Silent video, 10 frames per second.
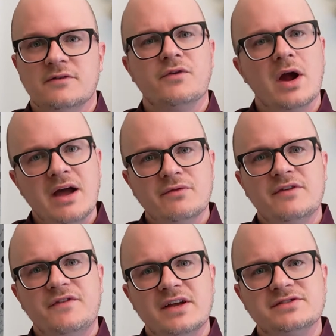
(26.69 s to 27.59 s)
For every
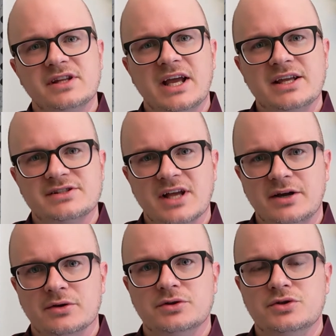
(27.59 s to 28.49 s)
phase of the gait
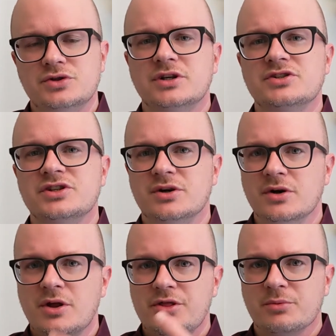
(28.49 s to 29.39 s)
cycle, you should
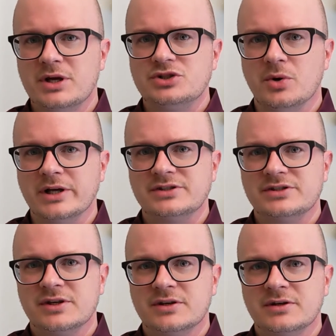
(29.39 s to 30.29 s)
consider three joints: